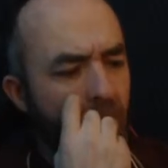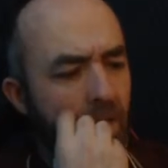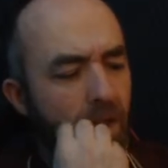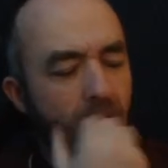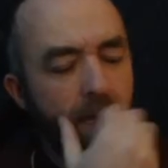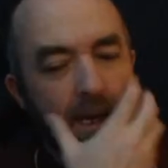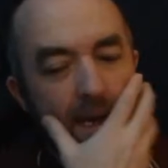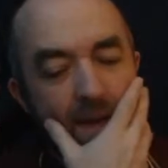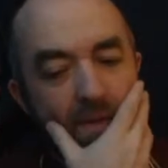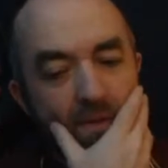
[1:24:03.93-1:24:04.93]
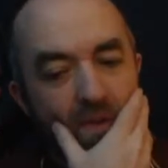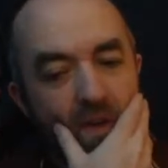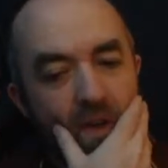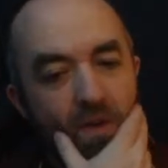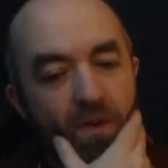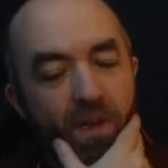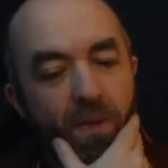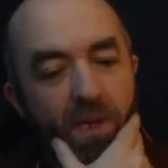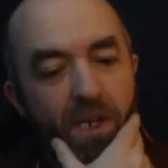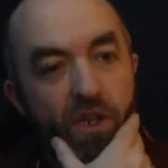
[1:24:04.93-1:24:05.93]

like I have. I don't know if anybody has